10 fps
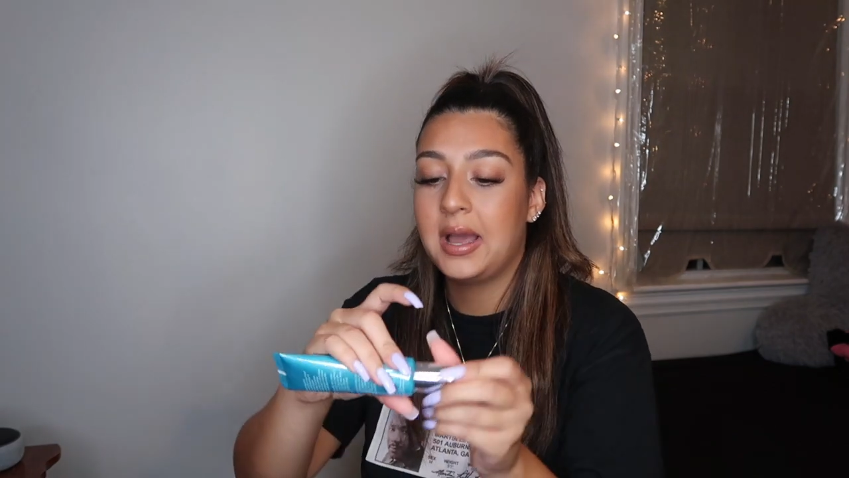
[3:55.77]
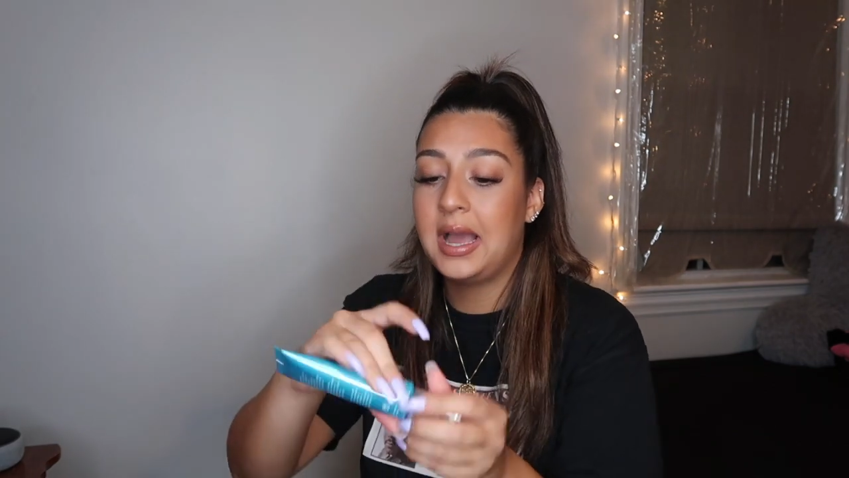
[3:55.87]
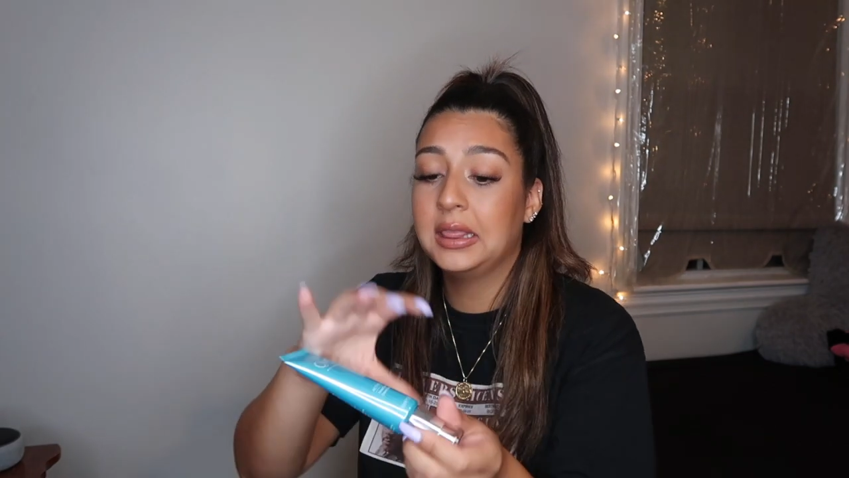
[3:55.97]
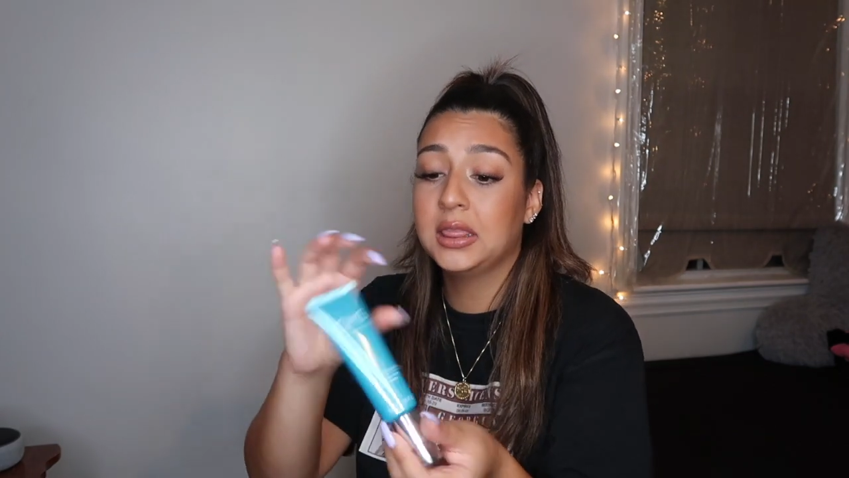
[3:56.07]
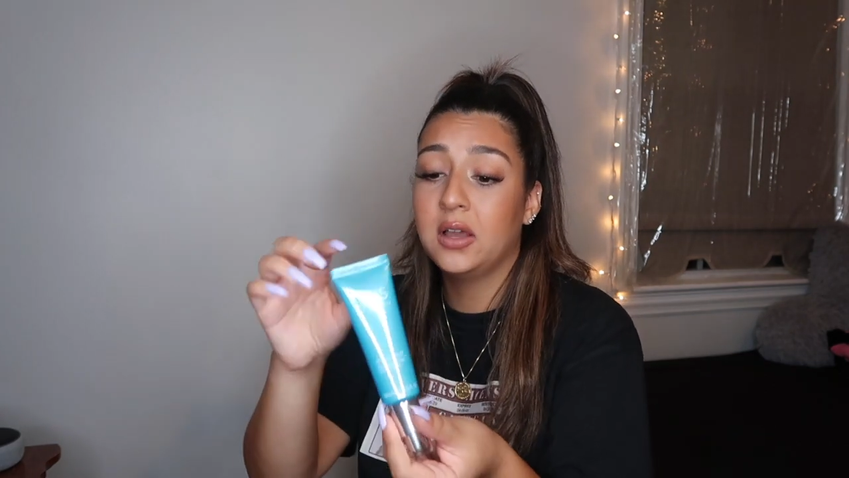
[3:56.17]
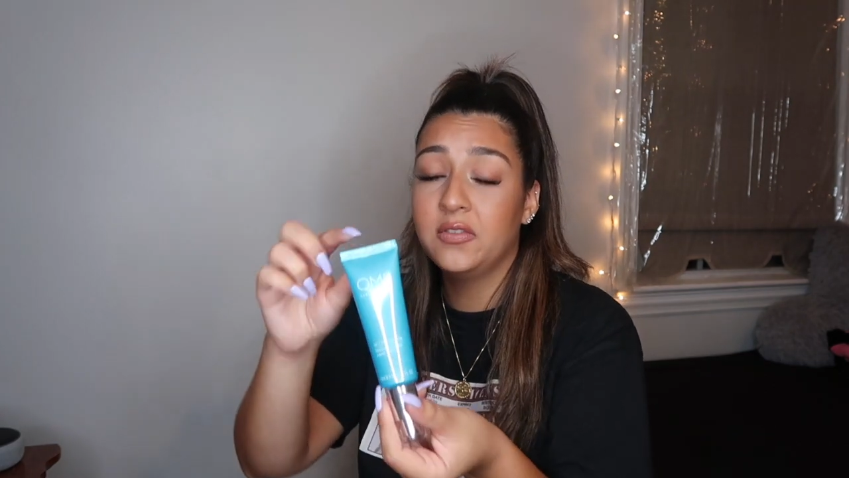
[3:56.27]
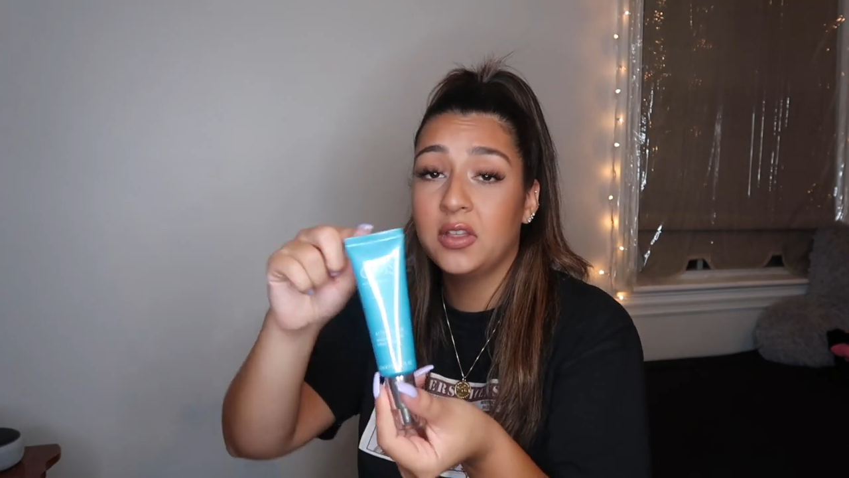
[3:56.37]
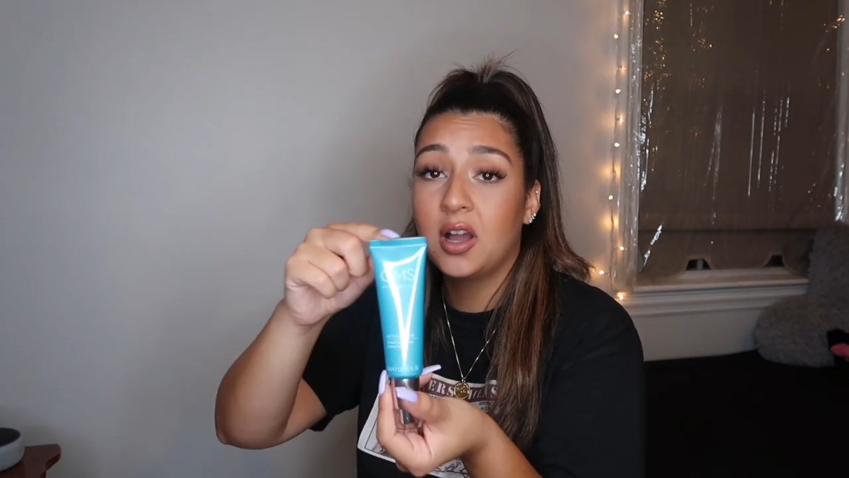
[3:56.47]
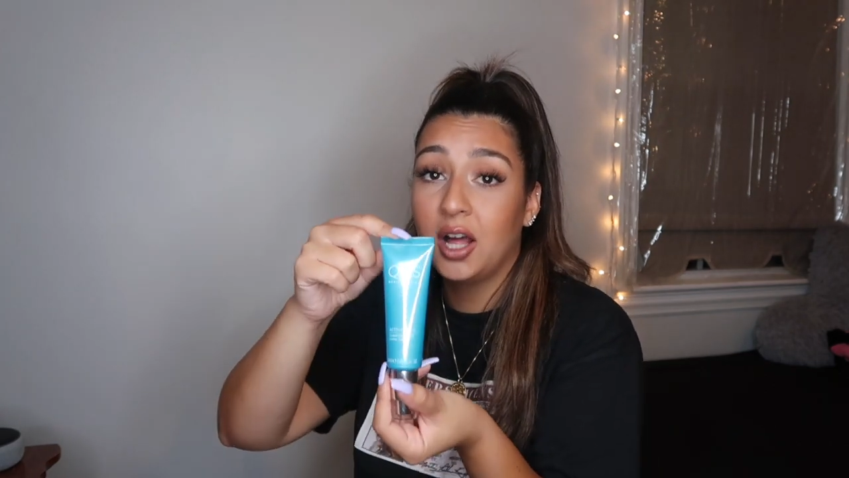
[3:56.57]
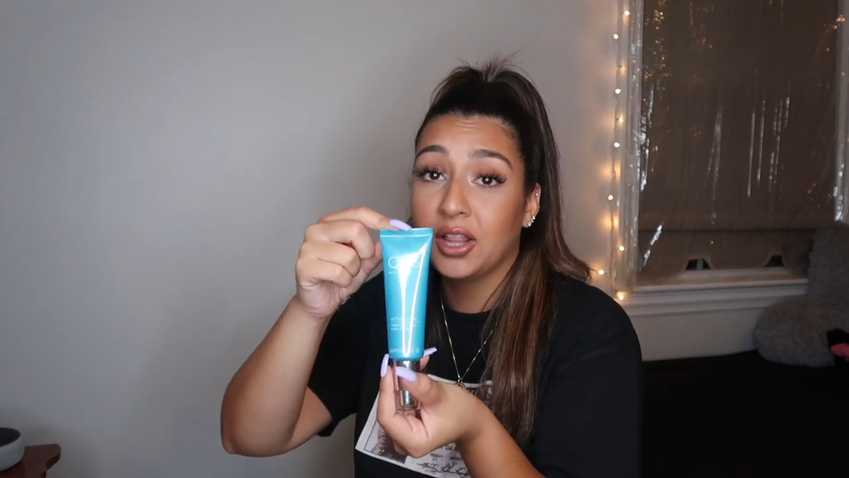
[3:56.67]
I love
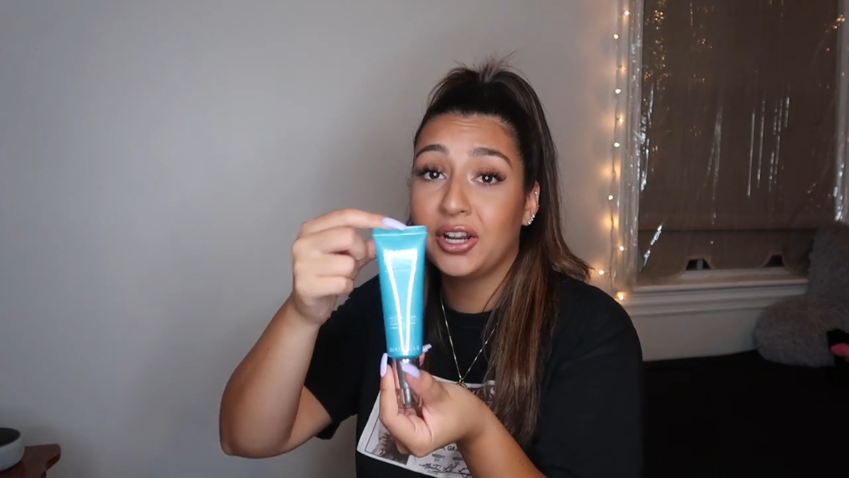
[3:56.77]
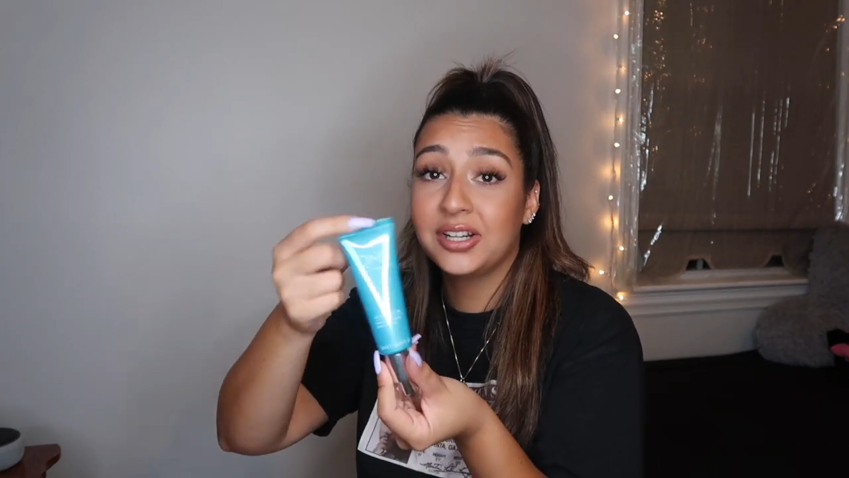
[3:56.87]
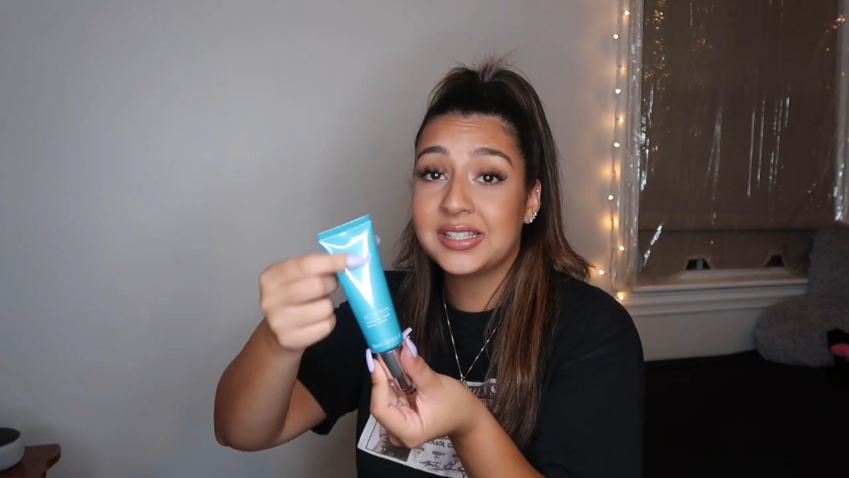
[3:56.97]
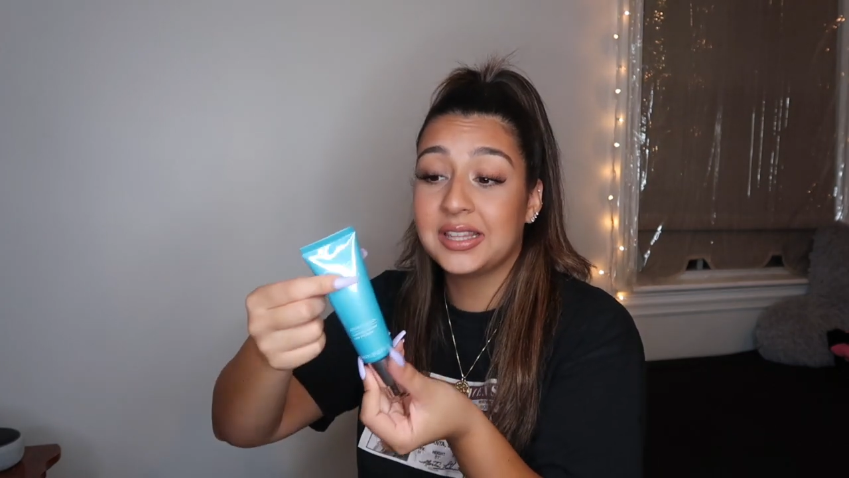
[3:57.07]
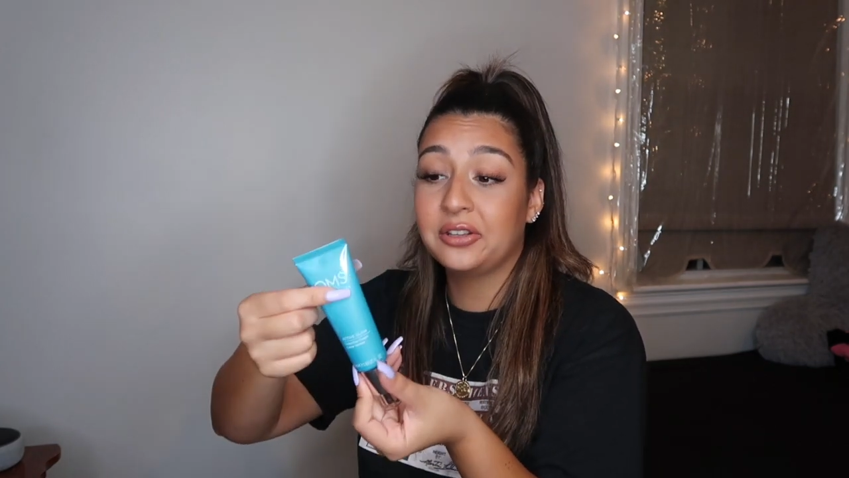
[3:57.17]
the color. It's